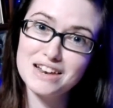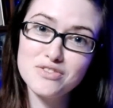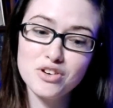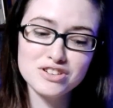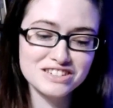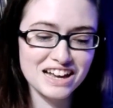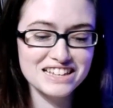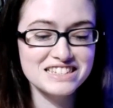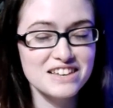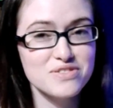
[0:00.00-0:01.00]
And of course
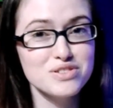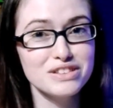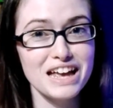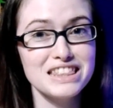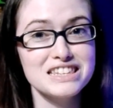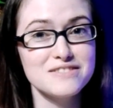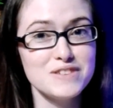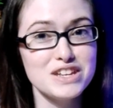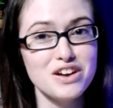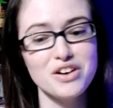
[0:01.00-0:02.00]
guys, if you like this
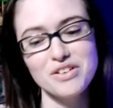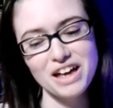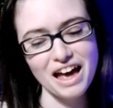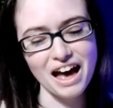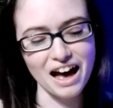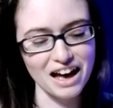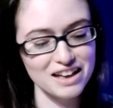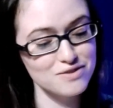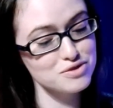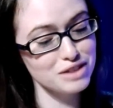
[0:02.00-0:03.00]
video,
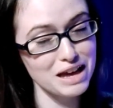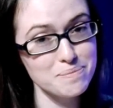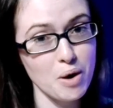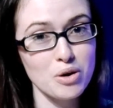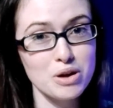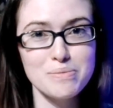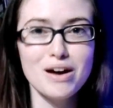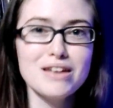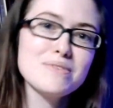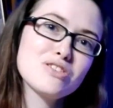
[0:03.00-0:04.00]
uh, if you like
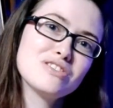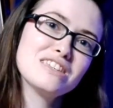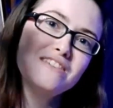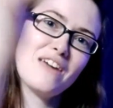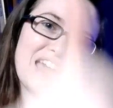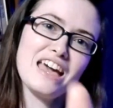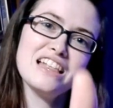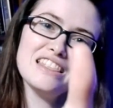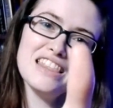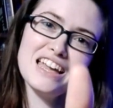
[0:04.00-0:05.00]
Pokemon, make sure to leave
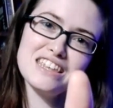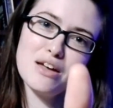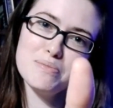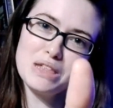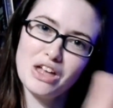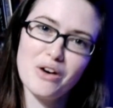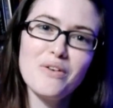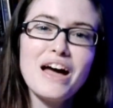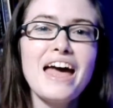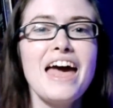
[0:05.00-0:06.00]
a like down
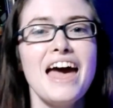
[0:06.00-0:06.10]
below.